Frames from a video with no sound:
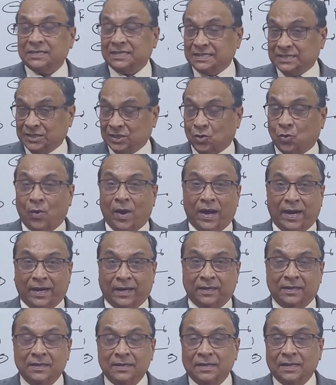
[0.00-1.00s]
it is
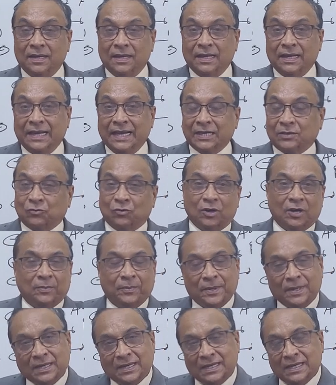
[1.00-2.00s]
required, it will
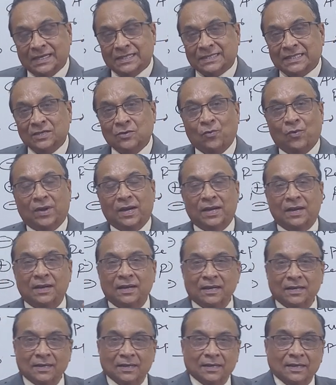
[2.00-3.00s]
be releasing
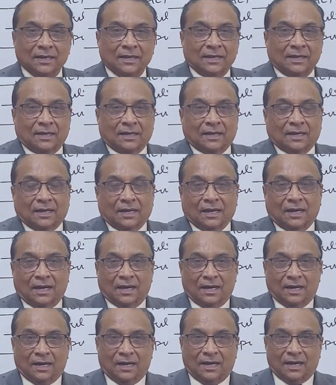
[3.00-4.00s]
one
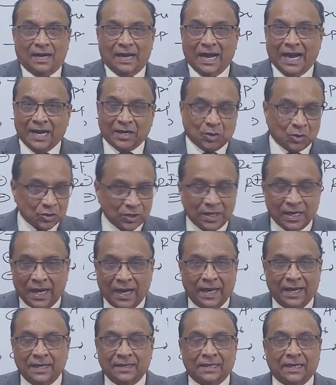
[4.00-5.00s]
hydrogen
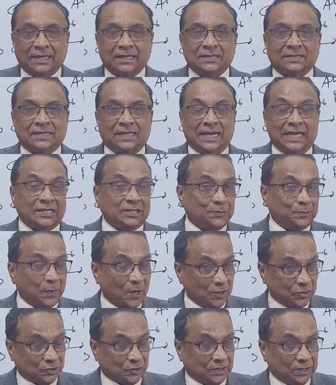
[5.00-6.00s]
ion, that is H
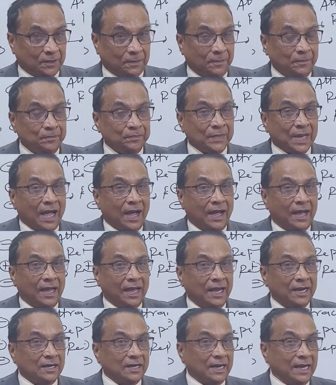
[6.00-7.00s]
positive.
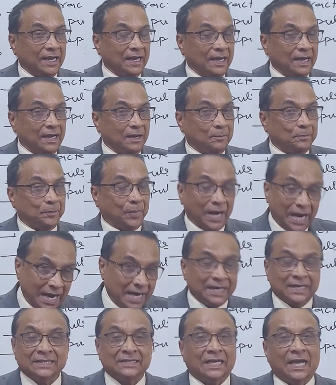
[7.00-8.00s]
And
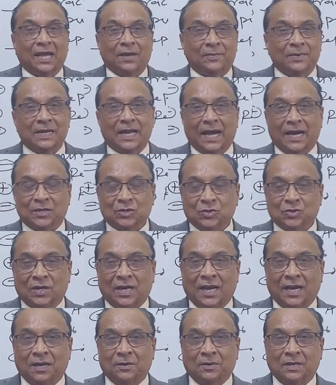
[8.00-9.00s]
plant is having hydrogen
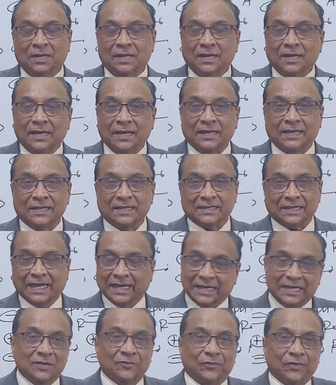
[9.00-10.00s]
ion, it is
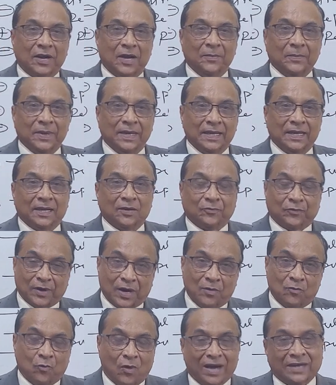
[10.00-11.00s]
getting from air,
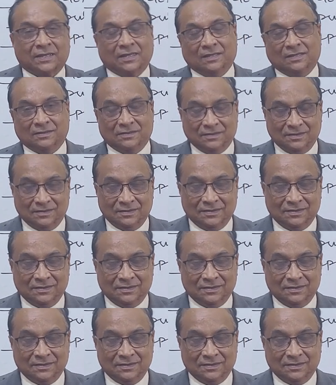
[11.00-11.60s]
from water.